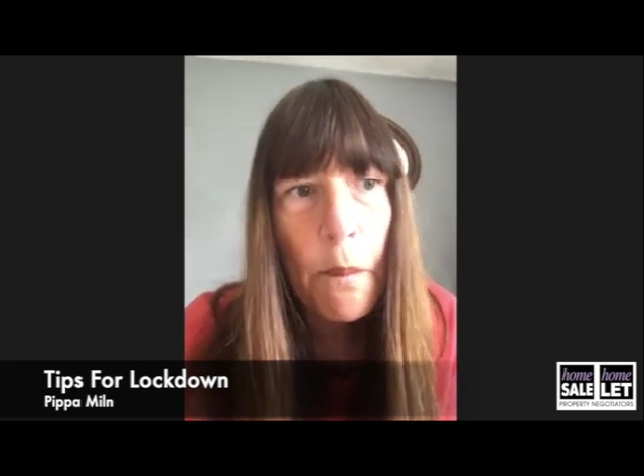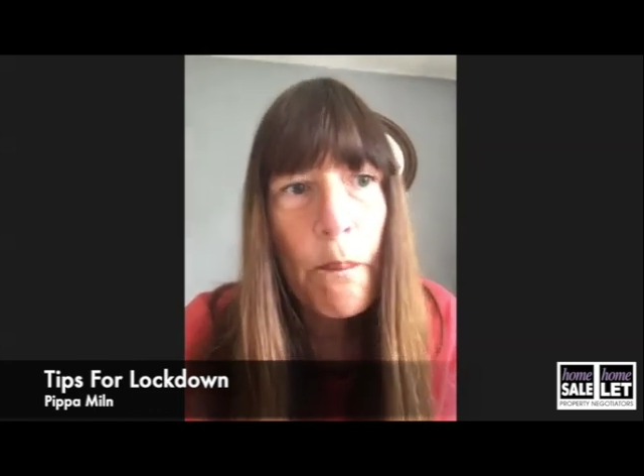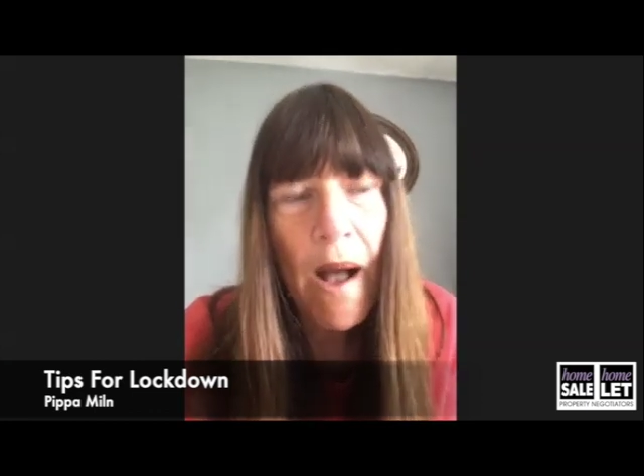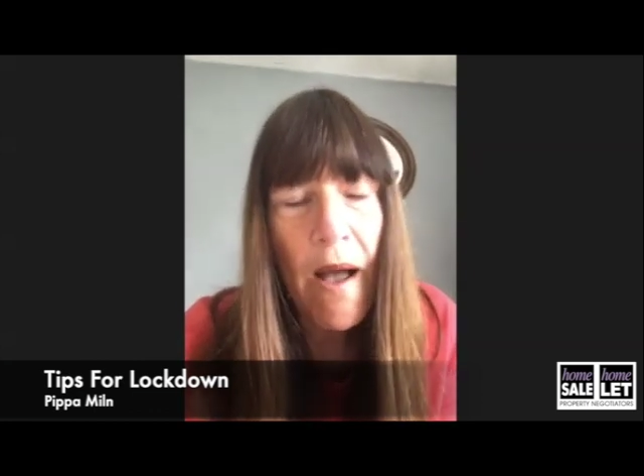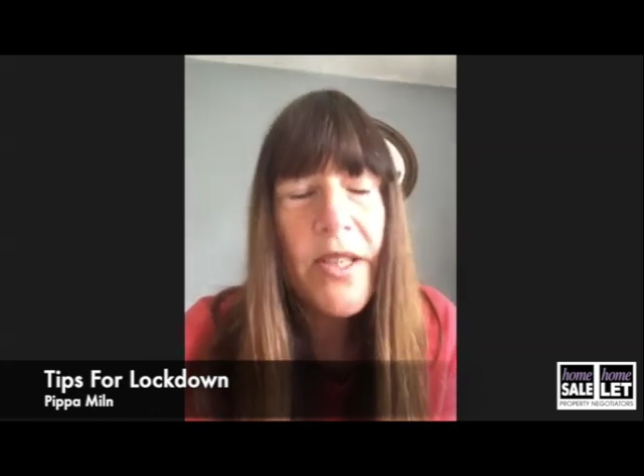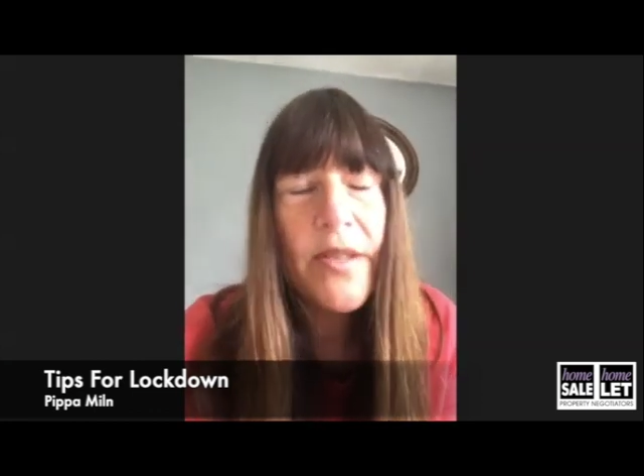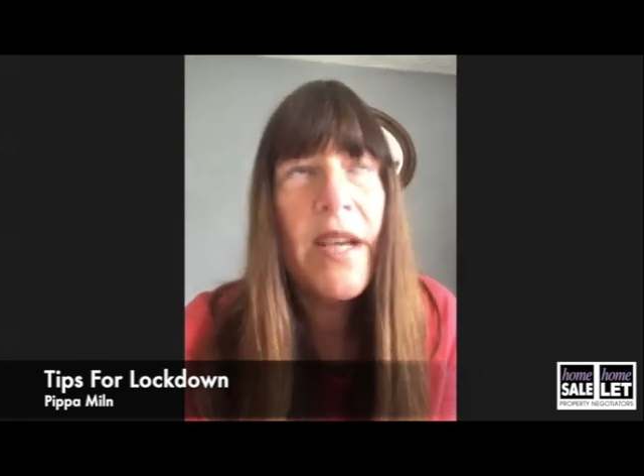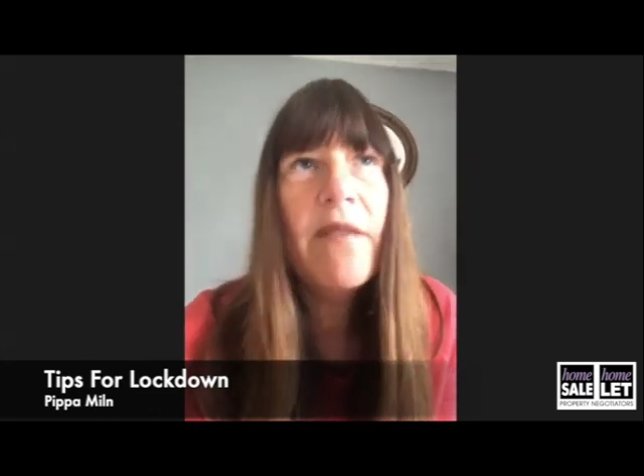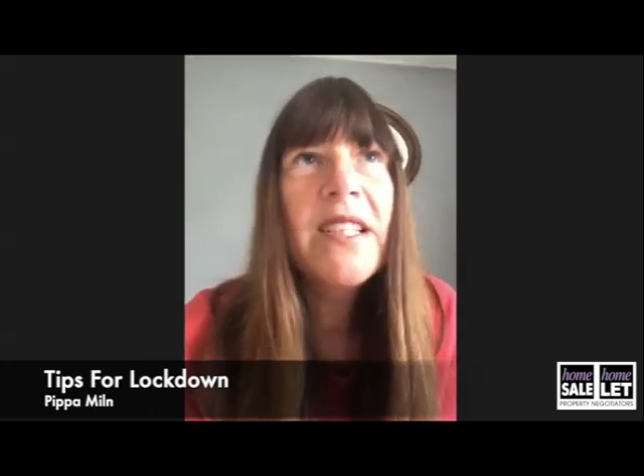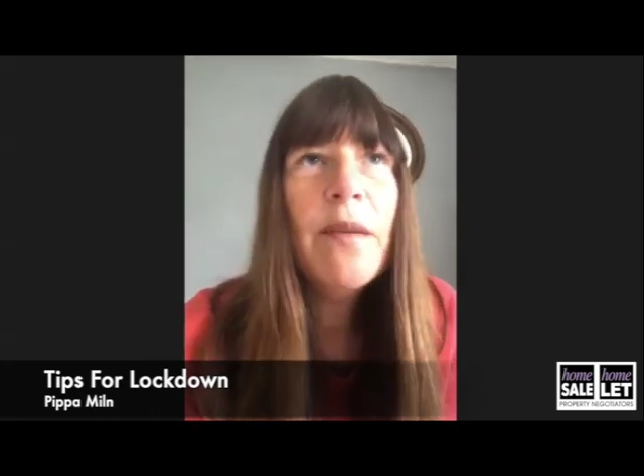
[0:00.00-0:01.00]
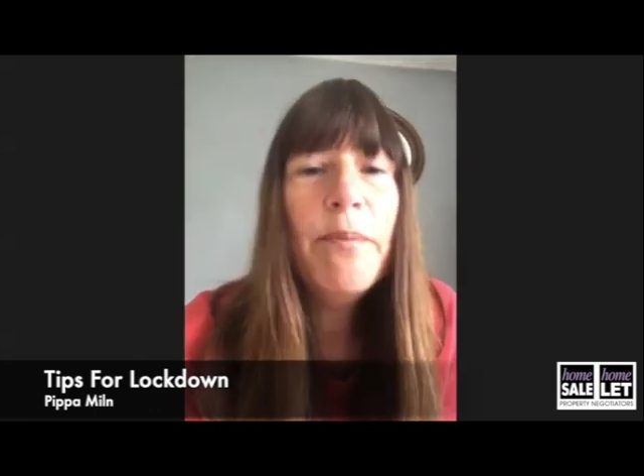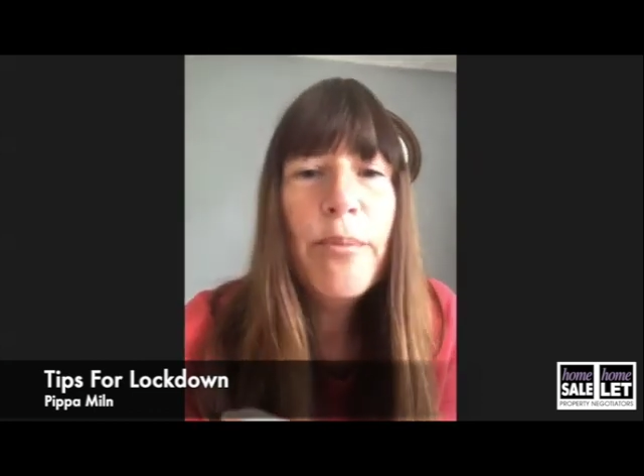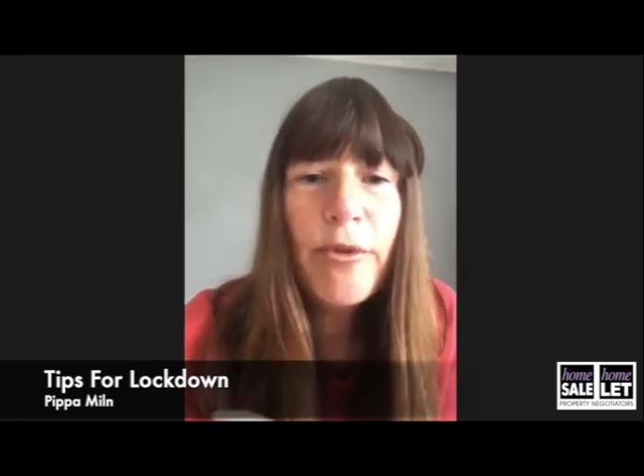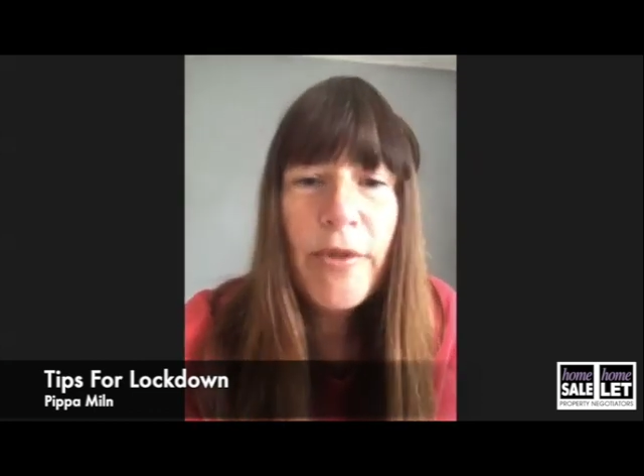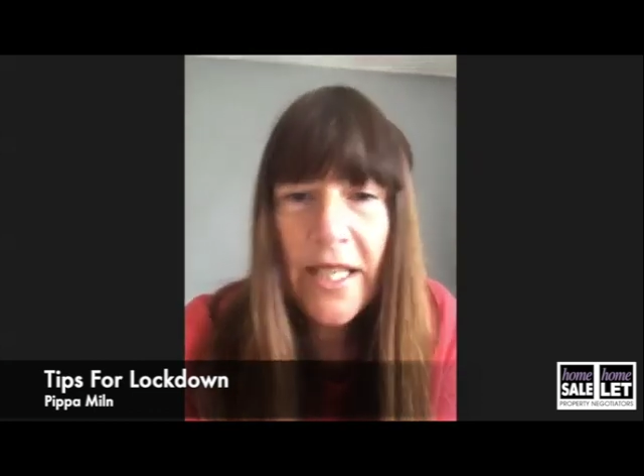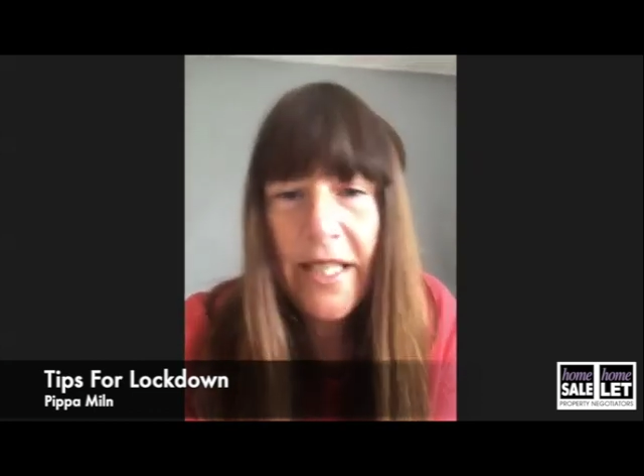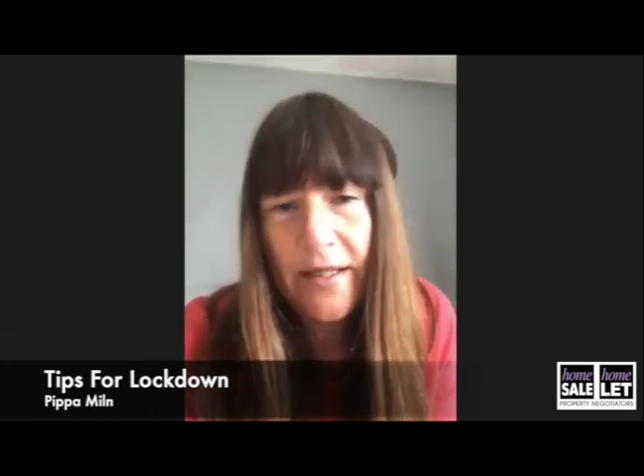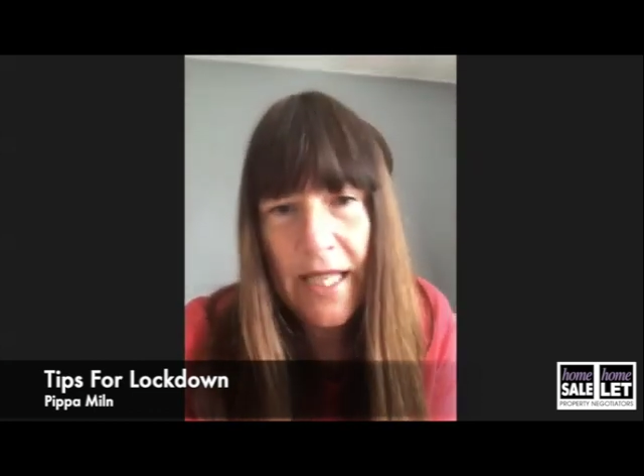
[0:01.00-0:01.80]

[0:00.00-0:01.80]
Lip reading: But there are some brilliant